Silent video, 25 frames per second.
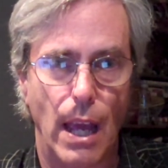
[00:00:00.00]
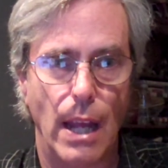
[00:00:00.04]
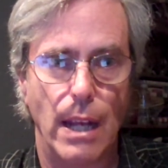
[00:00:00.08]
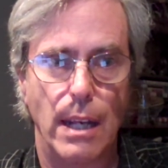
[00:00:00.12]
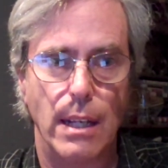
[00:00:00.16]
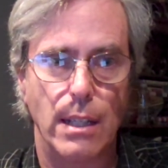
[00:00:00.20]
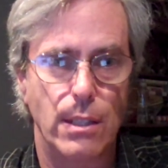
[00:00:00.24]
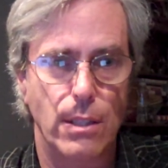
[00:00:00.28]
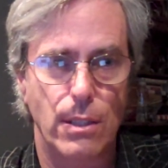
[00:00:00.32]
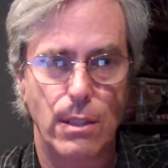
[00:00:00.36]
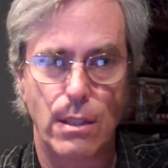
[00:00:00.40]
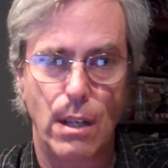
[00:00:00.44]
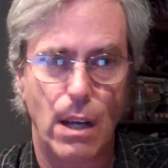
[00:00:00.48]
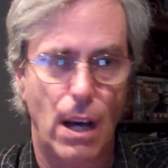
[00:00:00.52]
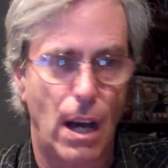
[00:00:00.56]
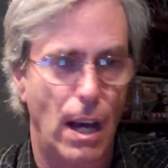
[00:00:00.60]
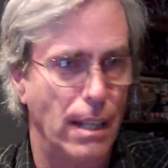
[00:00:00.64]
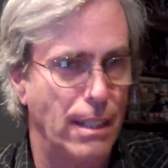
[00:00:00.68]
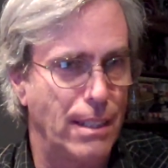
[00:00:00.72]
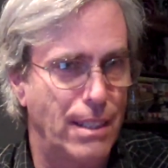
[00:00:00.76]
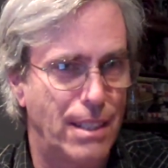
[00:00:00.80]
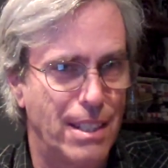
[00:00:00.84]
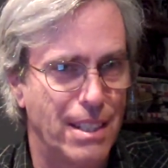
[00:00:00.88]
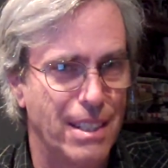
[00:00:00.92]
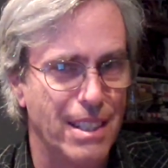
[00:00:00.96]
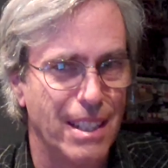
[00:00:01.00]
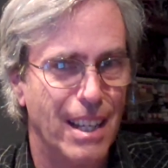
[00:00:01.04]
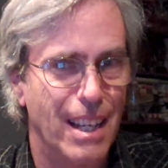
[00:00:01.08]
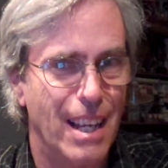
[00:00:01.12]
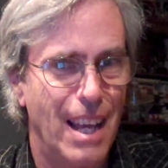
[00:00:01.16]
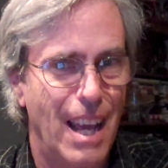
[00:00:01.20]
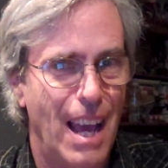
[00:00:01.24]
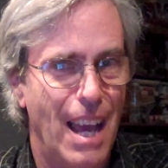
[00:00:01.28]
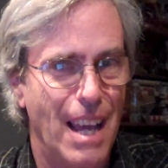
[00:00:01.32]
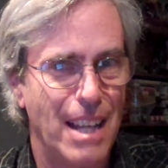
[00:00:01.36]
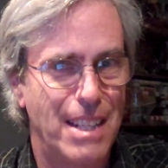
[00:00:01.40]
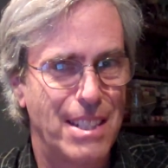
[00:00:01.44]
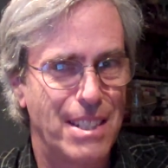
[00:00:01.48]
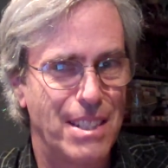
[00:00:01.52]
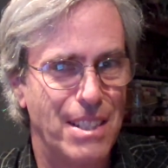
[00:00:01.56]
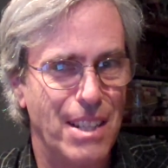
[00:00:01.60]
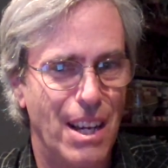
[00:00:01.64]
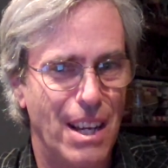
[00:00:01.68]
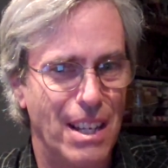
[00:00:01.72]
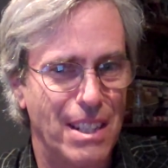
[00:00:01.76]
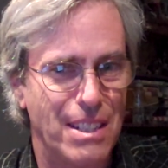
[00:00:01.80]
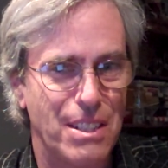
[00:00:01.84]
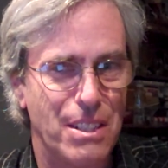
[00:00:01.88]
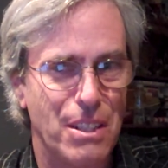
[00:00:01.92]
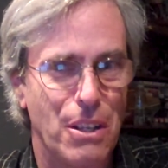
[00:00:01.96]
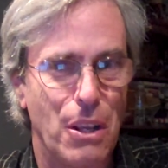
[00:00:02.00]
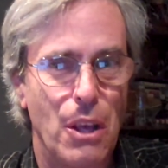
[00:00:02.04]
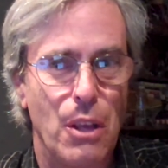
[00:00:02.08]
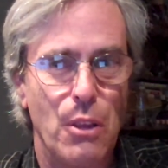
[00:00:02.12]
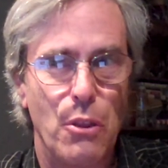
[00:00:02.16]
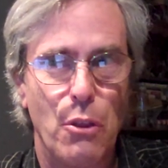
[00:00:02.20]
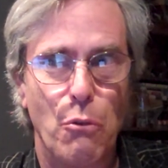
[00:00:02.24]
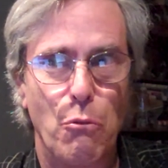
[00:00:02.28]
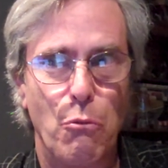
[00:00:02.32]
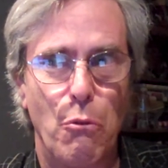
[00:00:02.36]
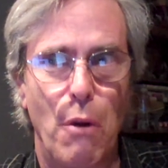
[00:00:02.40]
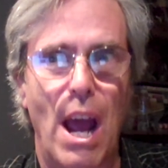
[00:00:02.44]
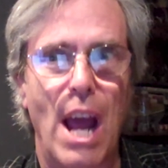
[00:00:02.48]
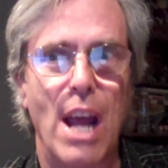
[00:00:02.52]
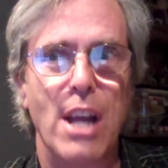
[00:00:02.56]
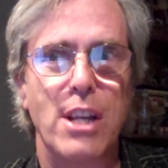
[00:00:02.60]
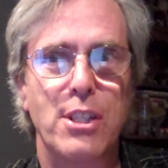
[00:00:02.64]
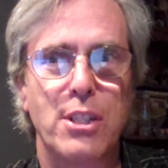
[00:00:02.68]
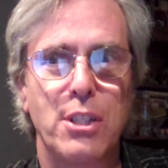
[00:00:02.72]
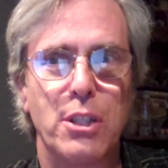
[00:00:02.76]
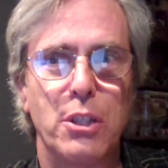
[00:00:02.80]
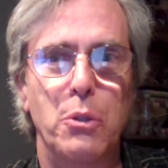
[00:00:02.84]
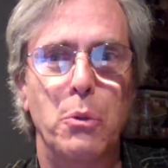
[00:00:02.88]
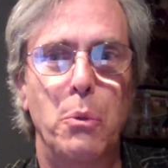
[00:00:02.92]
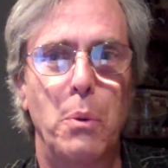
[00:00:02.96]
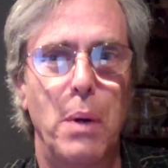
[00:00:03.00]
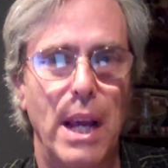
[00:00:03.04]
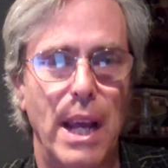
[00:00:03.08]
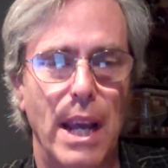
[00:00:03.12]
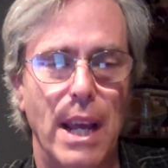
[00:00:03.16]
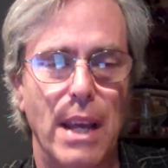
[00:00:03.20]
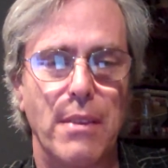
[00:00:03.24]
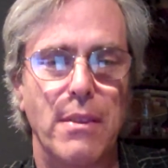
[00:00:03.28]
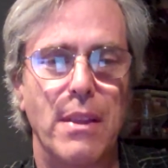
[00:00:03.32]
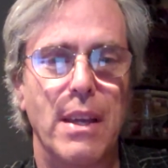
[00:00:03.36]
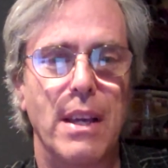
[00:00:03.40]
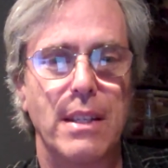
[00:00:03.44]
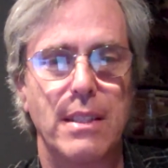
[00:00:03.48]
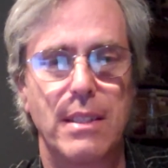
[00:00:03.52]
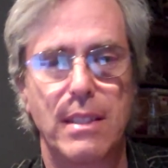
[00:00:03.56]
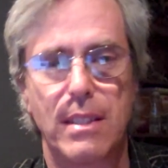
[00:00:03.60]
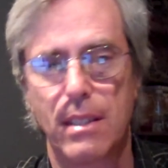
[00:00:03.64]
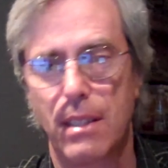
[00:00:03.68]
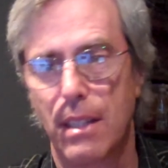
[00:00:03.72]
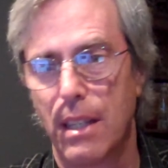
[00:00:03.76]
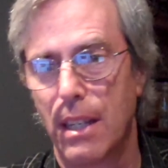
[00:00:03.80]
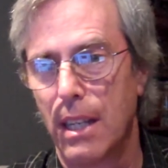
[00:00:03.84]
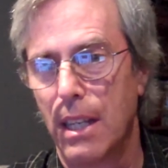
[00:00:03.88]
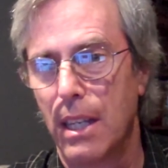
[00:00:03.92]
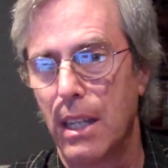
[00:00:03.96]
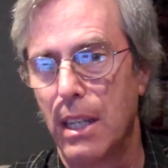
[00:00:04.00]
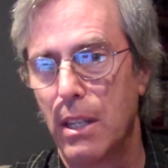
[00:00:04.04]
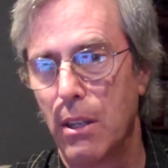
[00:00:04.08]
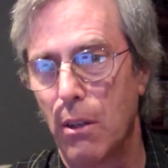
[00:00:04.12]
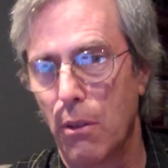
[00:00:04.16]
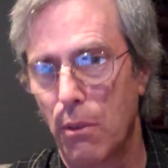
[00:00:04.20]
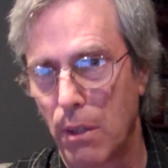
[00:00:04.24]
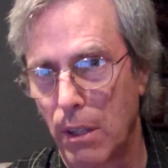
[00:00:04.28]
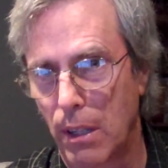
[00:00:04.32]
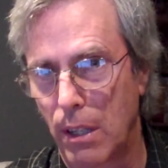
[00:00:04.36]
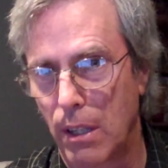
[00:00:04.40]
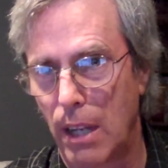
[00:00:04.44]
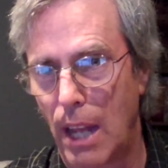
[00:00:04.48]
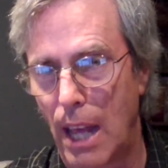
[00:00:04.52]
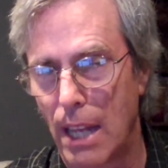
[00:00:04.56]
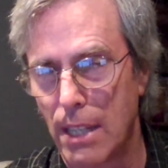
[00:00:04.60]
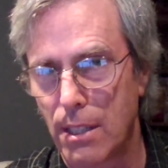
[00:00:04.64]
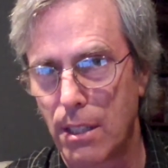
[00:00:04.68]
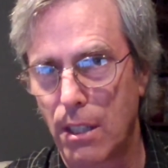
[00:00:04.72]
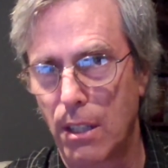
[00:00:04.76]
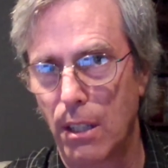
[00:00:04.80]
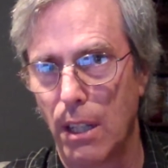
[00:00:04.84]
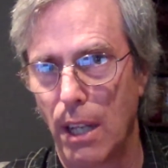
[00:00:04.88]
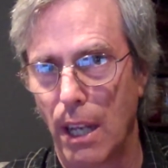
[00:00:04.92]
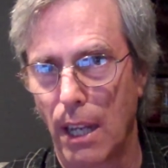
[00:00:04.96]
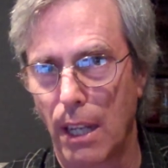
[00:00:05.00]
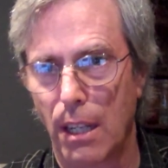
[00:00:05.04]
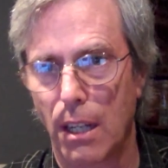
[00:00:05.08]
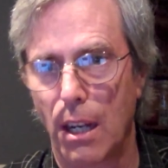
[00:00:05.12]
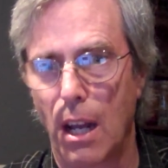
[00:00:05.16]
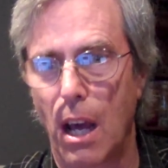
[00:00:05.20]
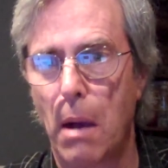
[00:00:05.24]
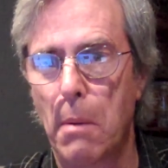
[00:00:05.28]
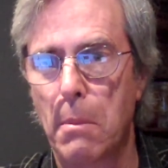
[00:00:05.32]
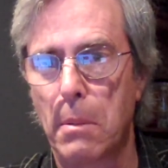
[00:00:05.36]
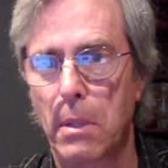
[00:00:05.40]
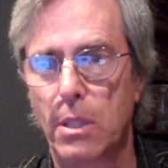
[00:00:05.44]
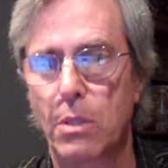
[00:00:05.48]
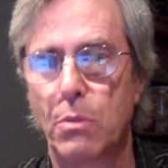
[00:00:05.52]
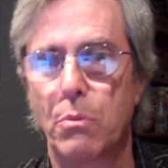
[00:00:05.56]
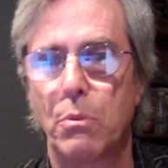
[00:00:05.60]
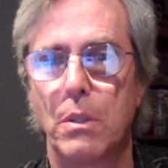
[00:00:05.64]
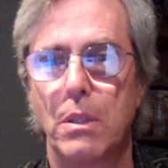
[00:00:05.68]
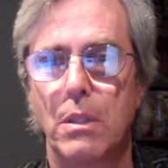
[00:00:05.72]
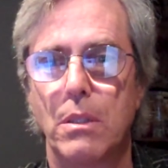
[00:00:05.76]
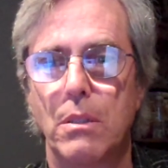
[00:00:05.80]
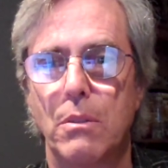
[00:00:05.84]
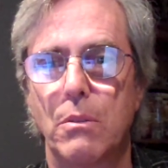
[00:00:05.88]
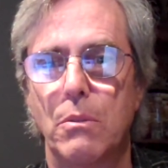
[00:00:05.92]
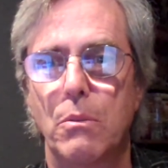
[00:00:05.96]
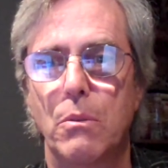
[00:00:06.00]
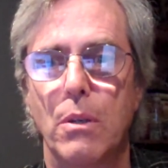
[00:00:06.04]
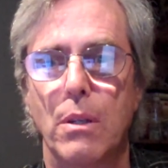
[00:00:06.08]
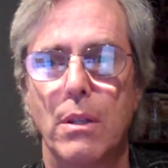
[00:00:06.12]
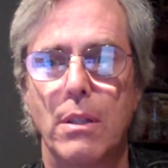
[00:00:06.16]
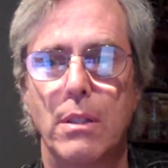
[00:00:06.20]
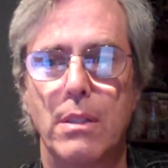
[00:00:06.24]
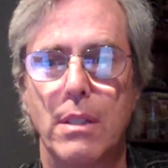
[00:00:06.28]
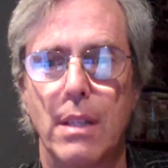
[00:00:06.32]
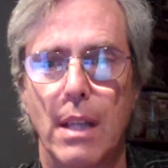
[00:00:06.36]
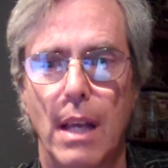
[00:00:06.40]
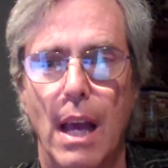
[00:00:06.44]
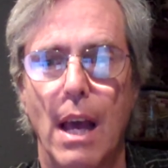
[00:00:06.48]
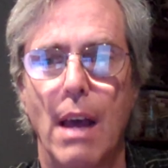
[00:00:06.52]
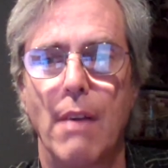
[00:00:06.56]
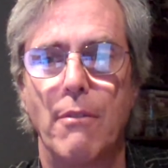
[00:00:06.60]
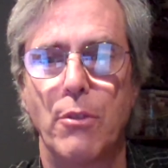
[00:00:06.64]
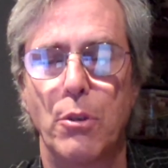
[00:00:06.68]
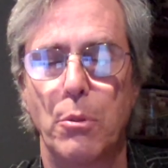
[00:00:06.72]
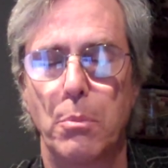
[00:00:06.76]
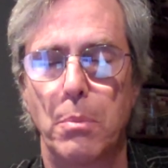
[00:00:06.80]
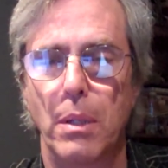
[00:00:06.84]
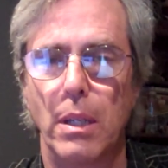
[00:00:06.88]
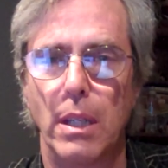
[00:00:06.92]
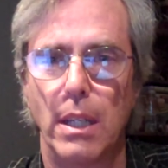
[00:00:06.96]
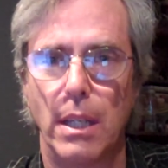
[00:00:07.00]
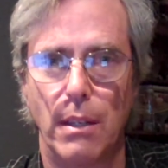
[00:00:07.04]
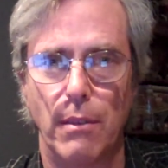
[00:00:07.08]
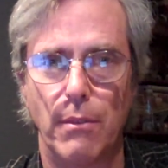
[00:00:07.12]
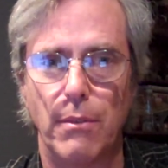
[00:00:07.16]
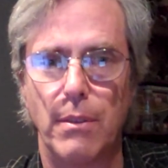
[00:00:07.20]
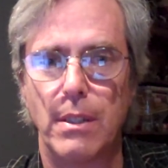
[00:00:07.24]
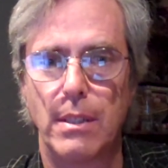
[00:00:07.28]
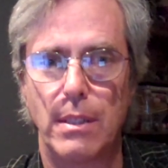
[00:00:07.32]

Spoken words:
And it's not the rational way that, you know, the classical economics would have you believe.